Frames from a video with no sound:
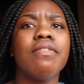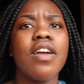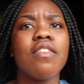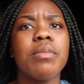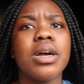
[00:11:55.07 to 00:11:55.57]

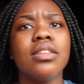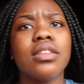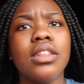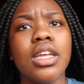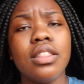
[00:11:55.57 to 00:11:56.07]
5 months,
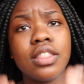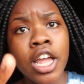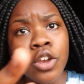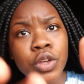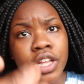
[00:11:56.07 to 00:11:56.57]

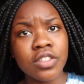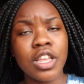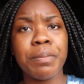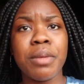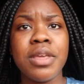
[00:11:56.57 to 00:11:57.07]
then you can
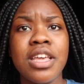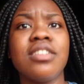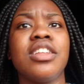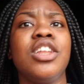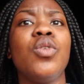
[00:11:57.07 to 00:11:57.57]
say, baby,
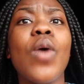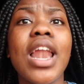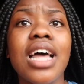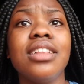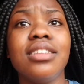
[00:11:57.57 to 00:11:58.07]
here's an
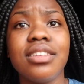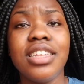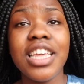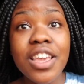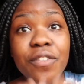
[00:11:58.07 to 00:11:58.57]
wallet.
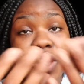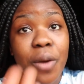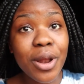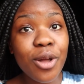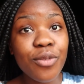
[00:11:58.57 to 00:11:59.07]
If you're
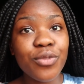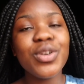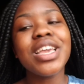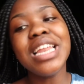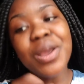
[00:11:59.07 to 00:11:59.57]
well off,
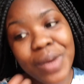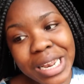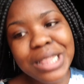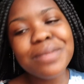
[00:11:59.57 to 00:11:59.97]
you can email it